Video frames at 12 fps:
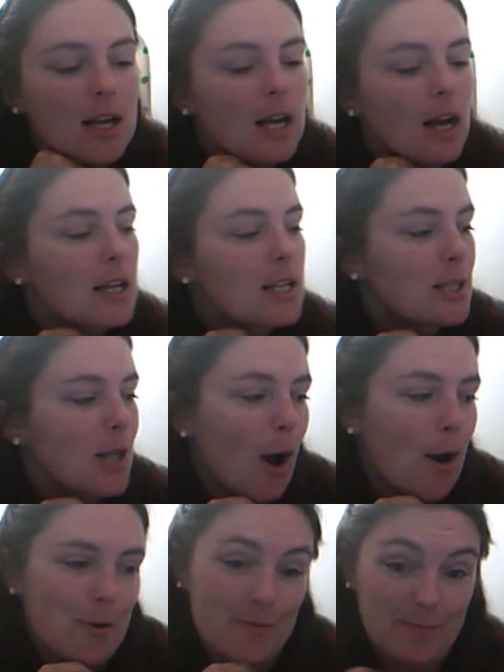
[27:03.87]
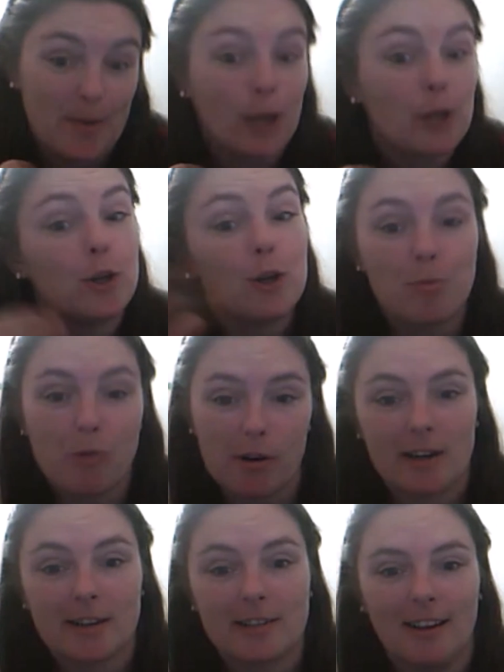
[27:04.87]
So, new
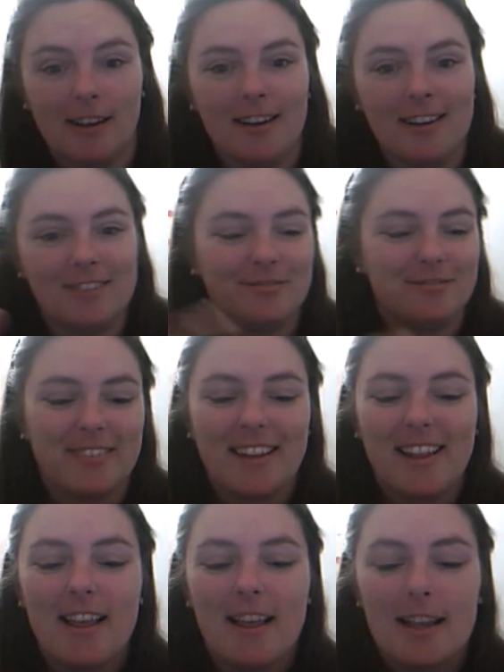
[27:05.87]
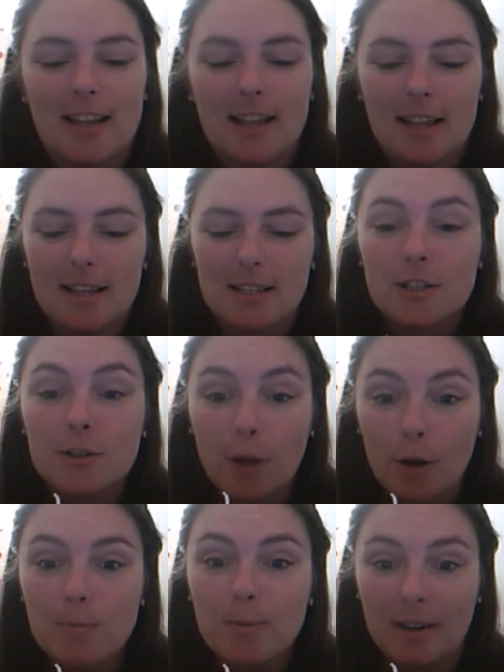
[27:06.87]
product alert,
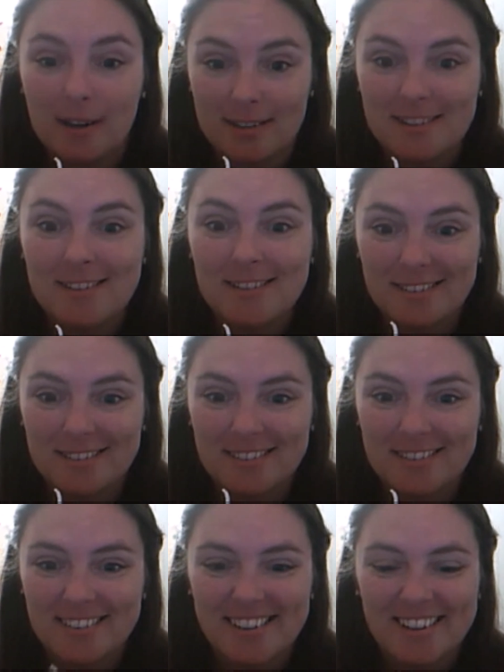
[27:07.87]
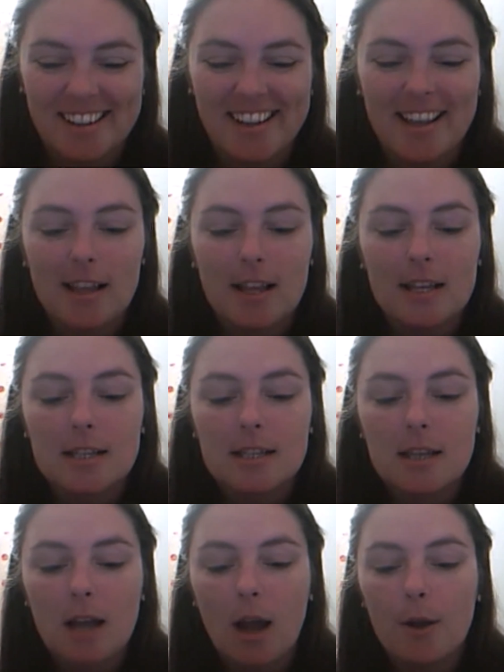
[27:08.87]
soap nuts. So,
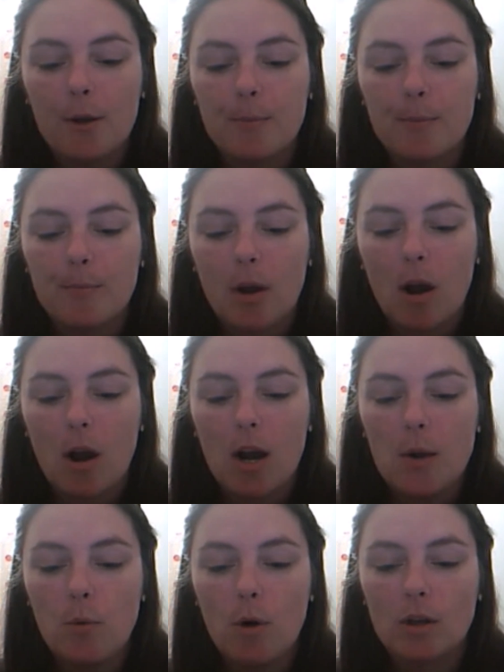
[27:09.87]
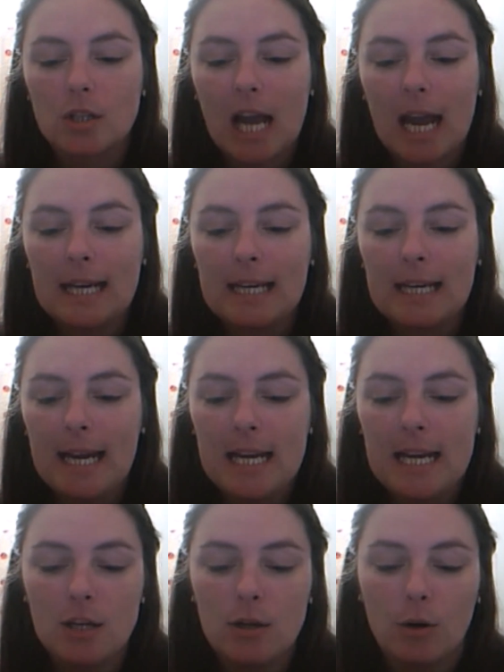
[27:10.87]
I watch a
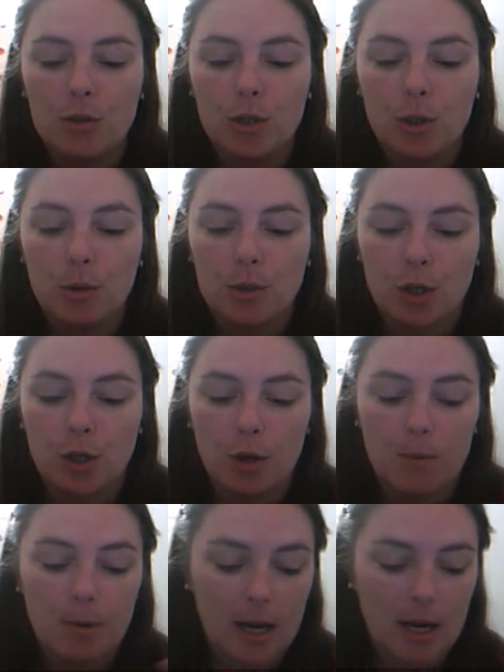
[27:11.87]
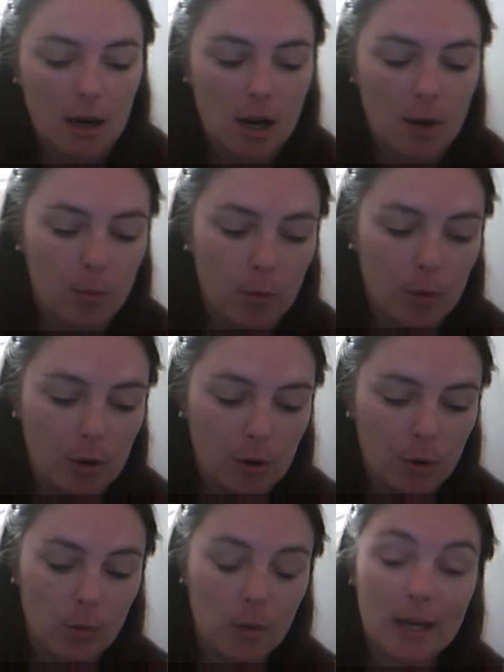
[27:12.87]
lady on YouTube, and I
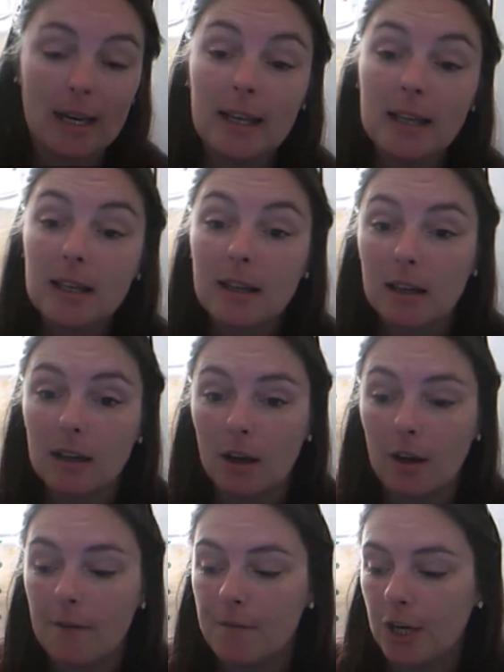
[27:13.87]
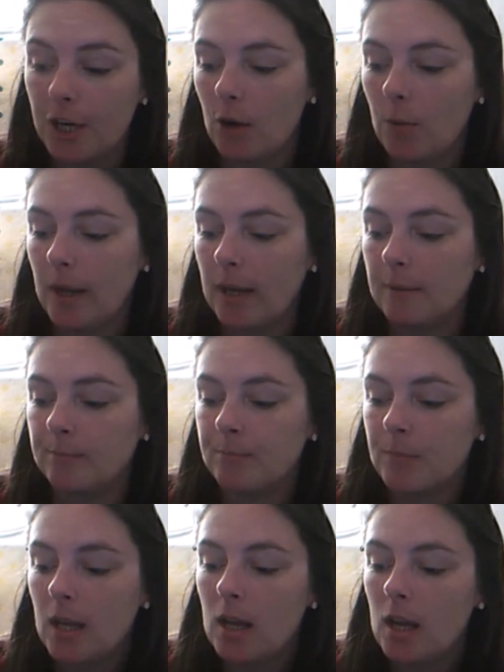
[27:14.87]
will link her video in
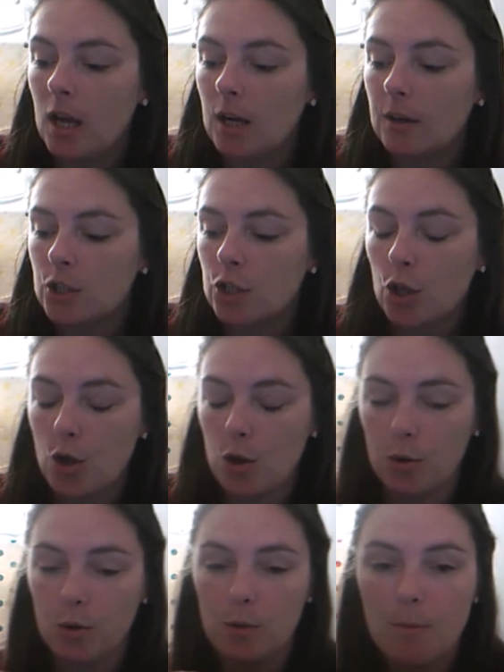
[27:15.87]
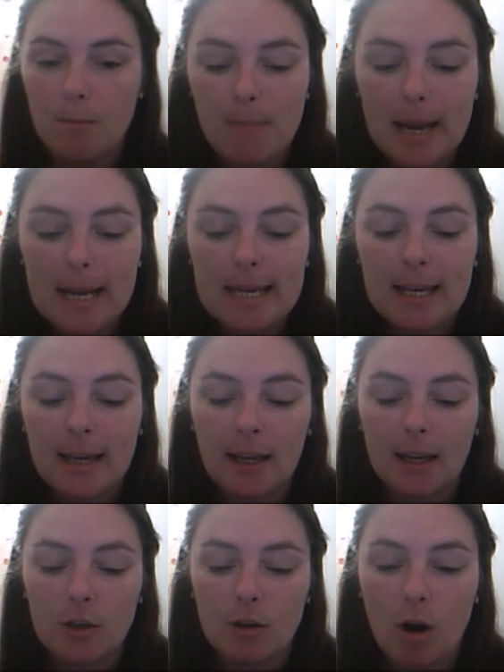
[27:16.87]
to making
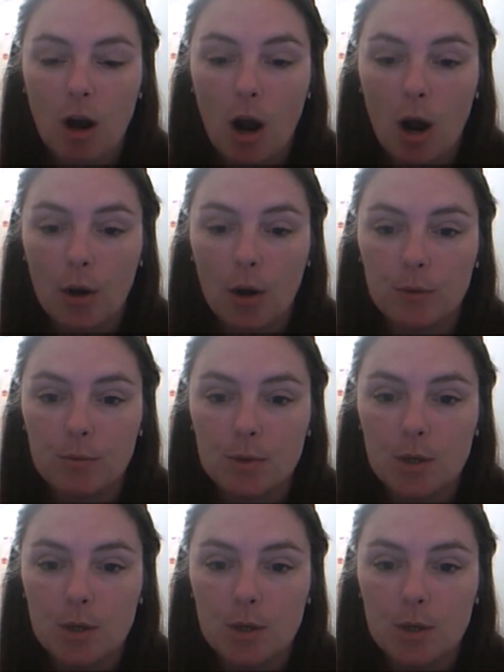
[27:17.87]
your own